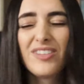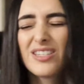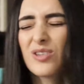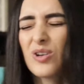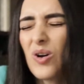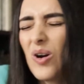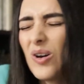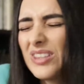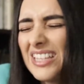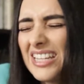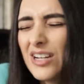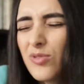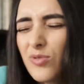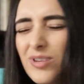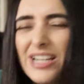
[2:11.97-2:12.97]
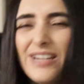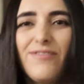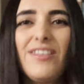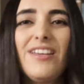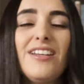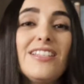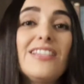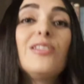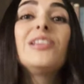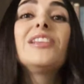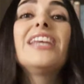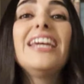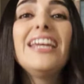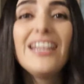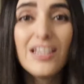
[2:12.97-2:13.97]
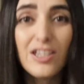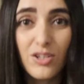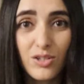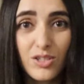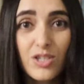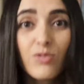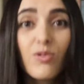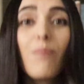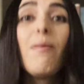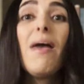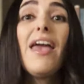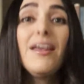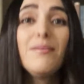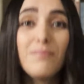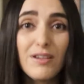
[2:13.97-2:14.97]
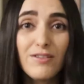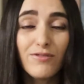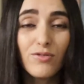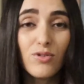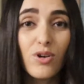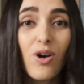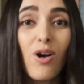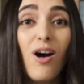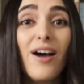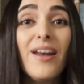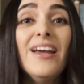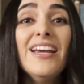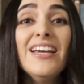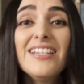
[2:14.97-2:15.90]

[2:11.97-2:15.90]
this godly grief that is leading you to repent before God,